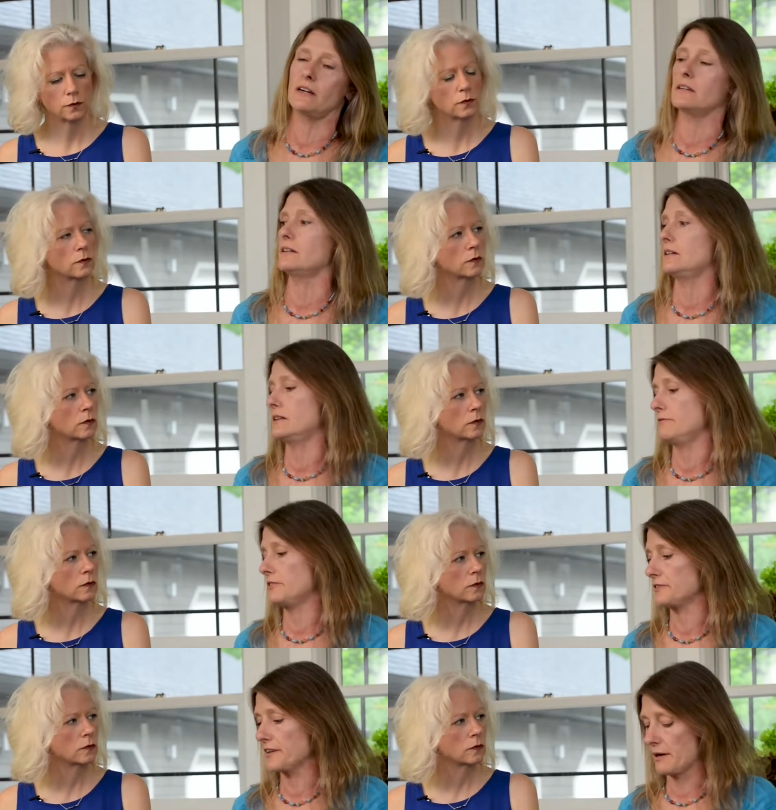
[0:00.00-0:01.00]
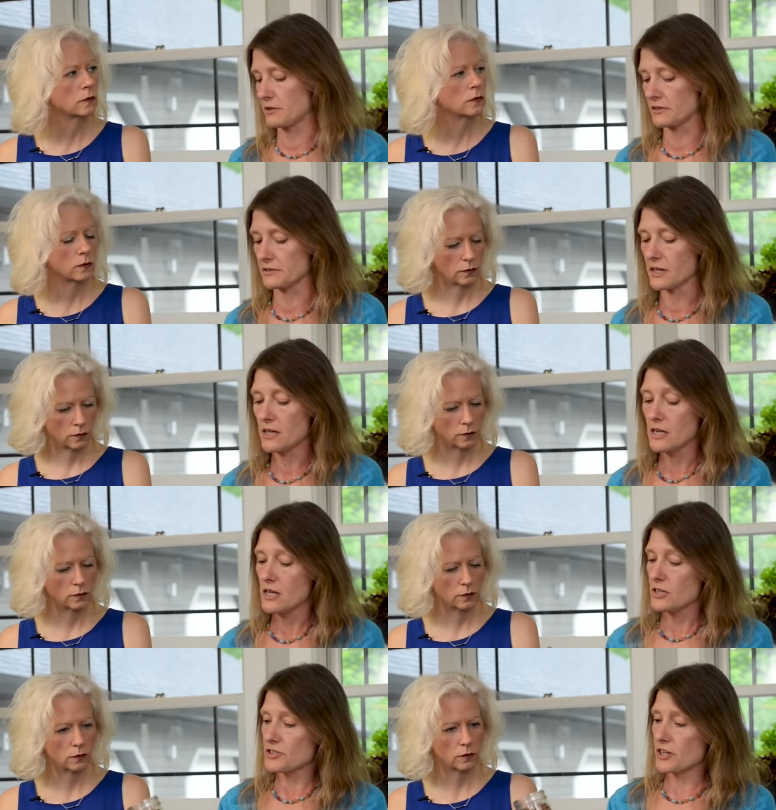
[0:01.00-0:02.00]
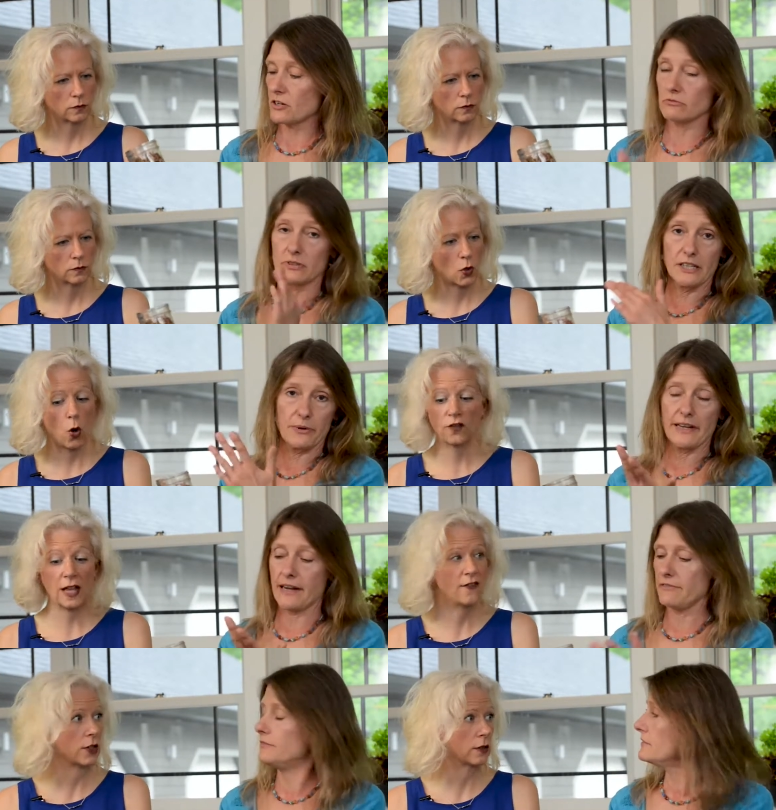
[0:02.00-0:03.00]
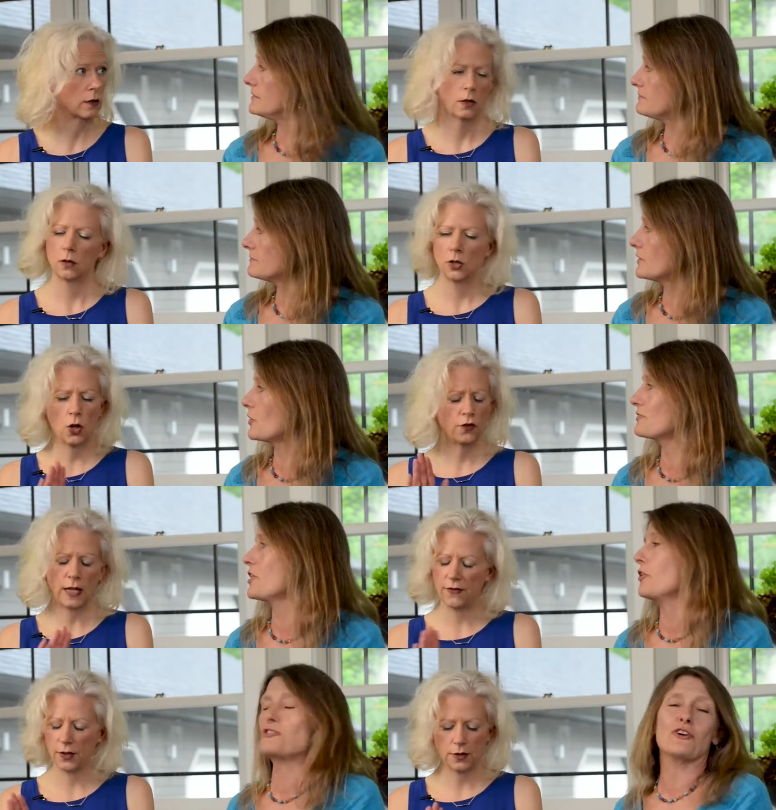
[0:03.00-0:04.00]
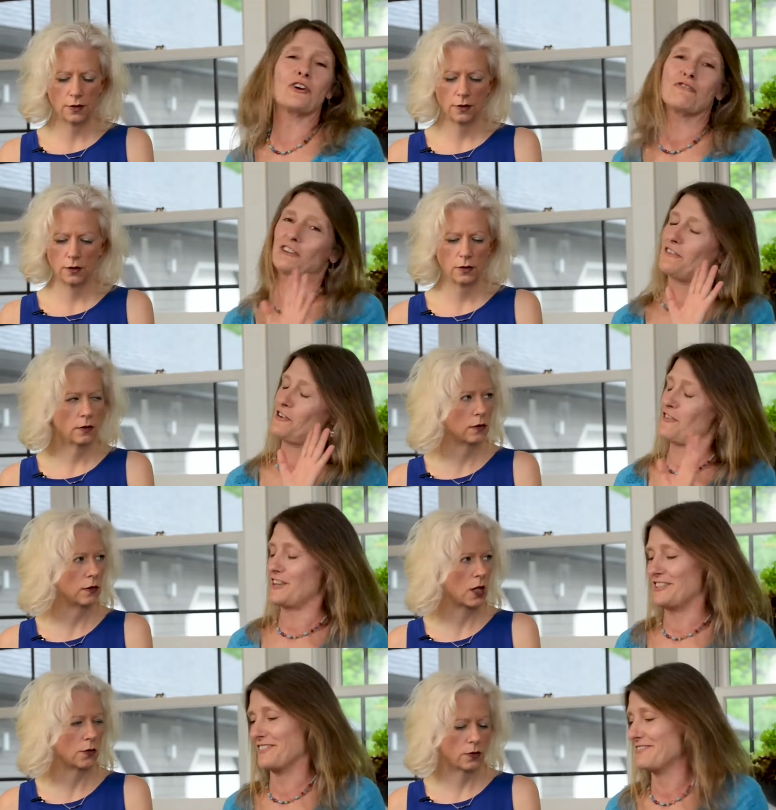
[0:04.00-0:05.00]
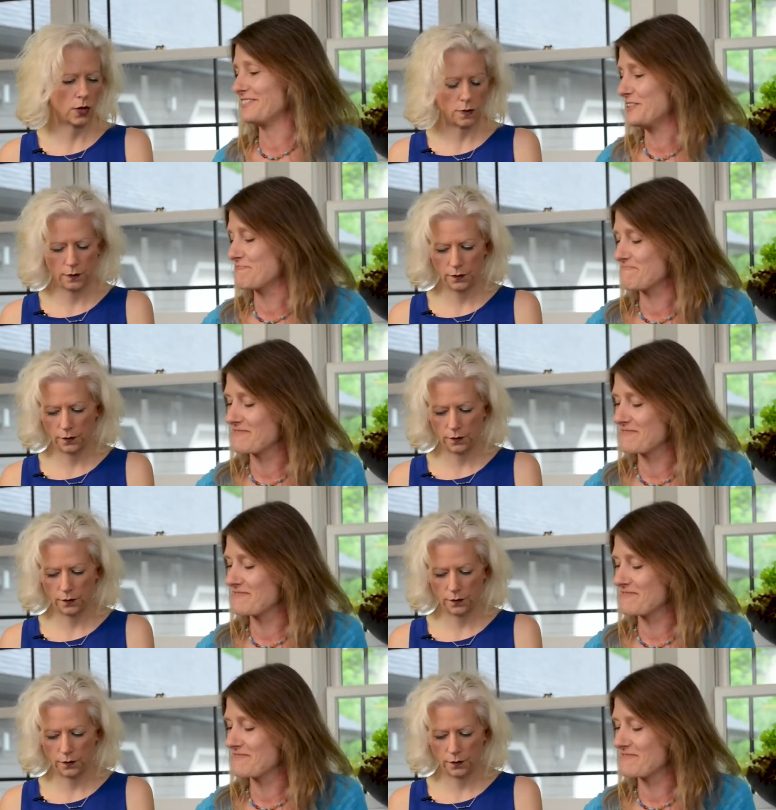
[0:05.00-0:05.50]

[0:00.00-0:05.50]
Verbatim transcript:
Speaker 1: vodka and full of chemicals. Mm -hmm. So here or we have- flavored. No, or, no, no, no, flavored rods. No, no.